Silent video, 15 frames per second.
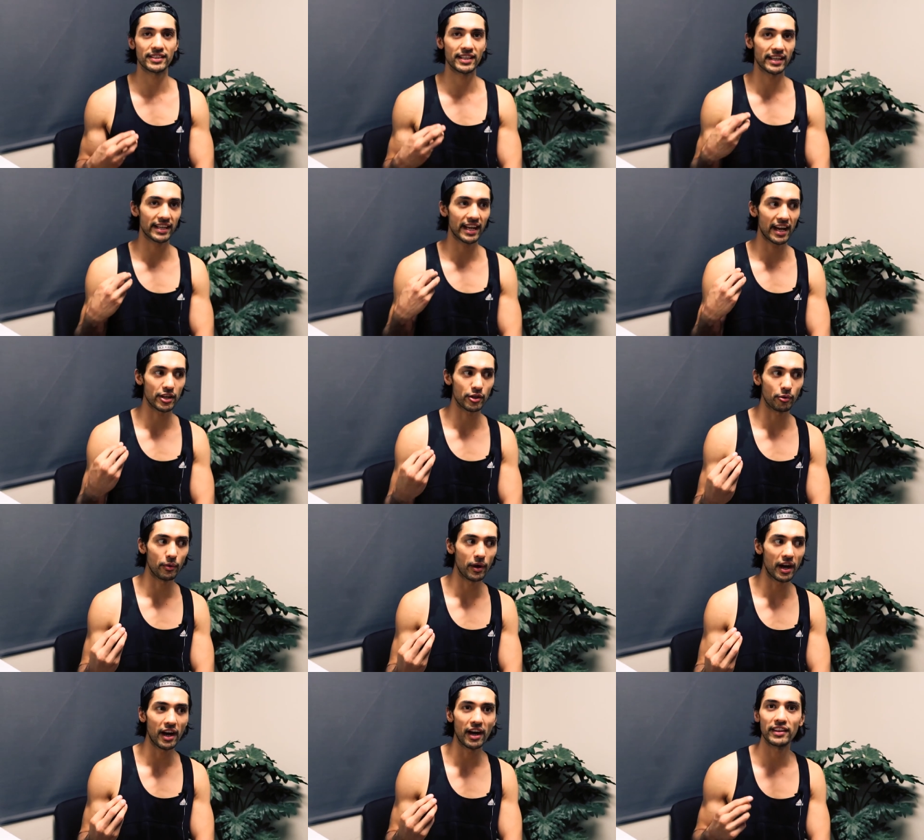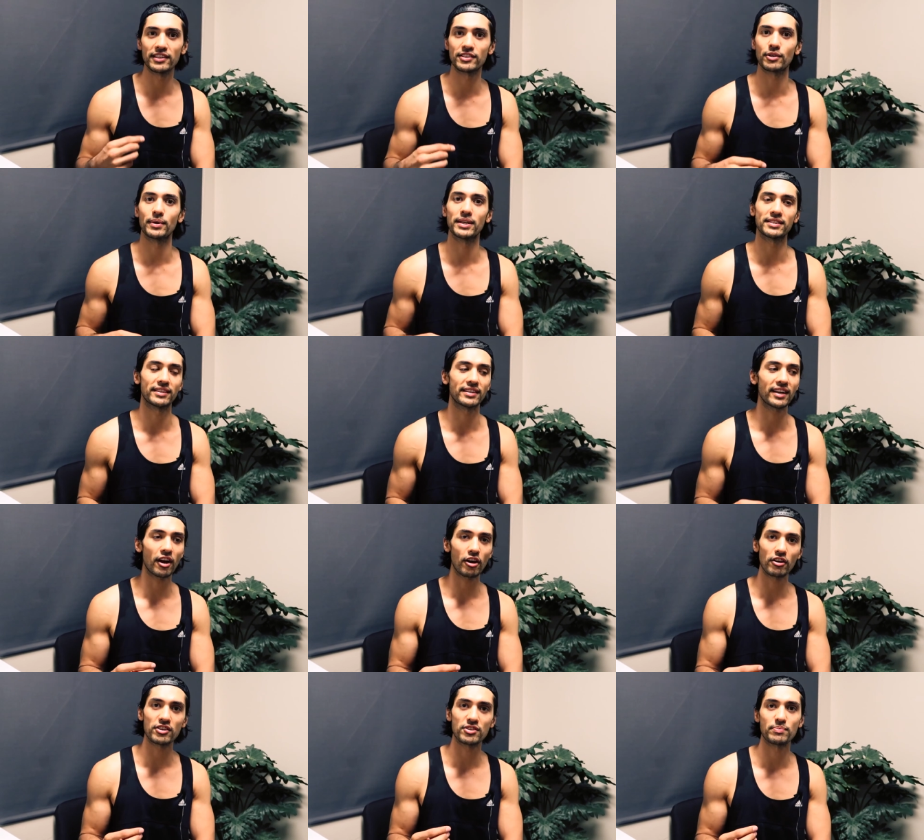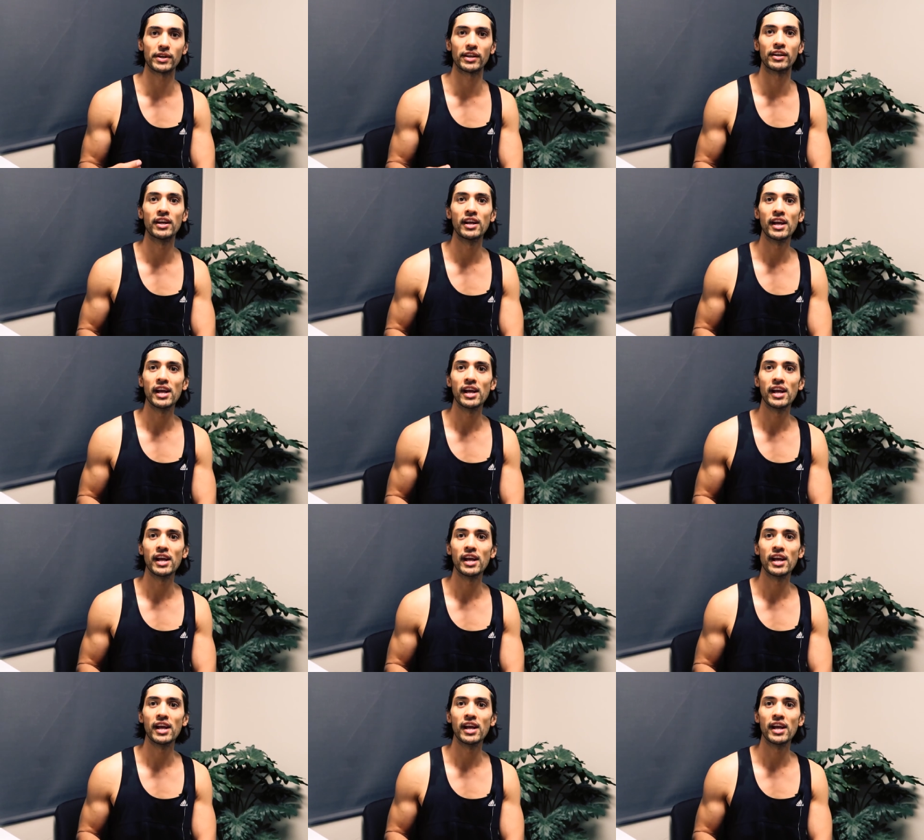seeing how you are. There's always encouragement